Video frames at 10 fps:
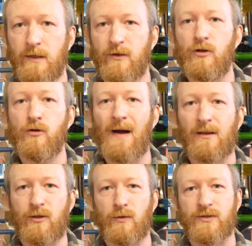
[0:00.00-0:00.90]
The new
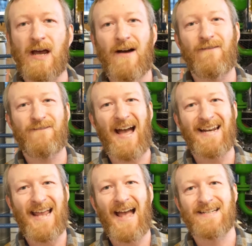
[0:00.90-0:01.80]
molecule is
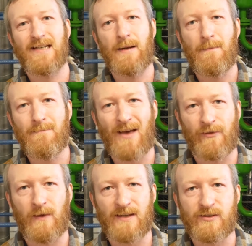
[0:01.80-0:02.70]
fatty acid
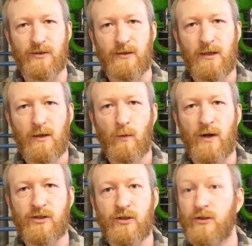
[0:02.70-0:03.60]
methyl ester,
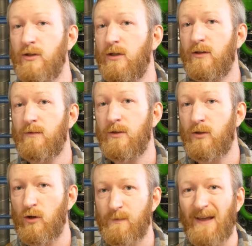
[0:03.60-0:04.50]
which
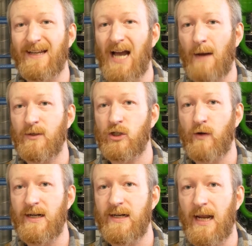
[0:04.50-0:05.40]
goes by the common
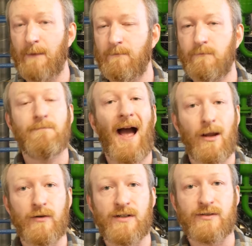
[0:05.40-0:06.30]
trade name
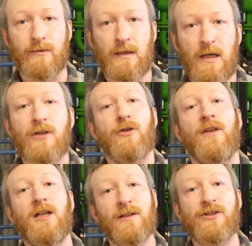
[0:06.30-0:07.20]
biodiesel. So
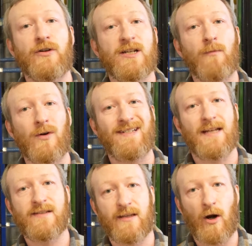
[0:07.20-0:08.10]
the glycerin is more
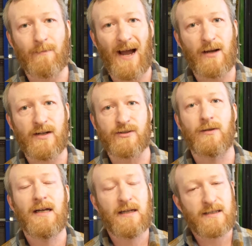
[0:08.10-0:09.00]
dense than our
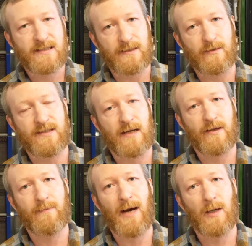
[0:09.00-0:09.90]
biodiesel, settles down
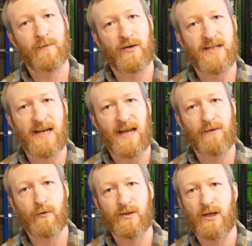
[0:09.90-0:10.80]
to the bottom of our tank
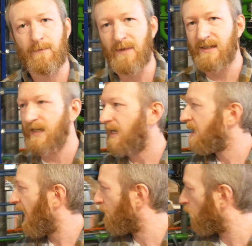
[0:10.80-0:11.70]
after we're done mixing,
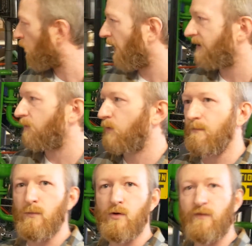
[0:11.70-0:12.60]
and we'll go ahead and
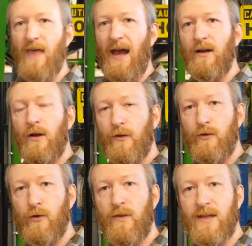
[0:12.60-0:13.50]
remove that
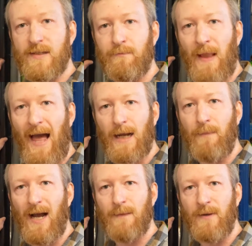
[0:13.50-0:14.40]
through this black
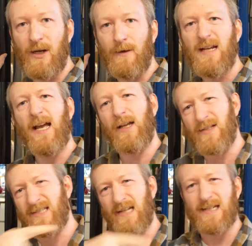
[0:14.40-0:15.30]
pipe here. It
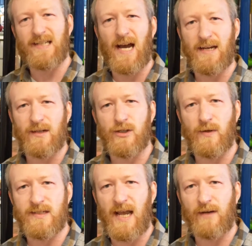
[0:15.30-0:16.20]
gets set aside into
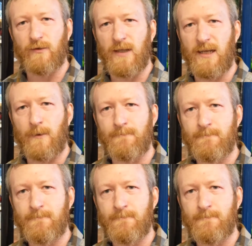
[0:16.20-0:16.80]
a tank for later.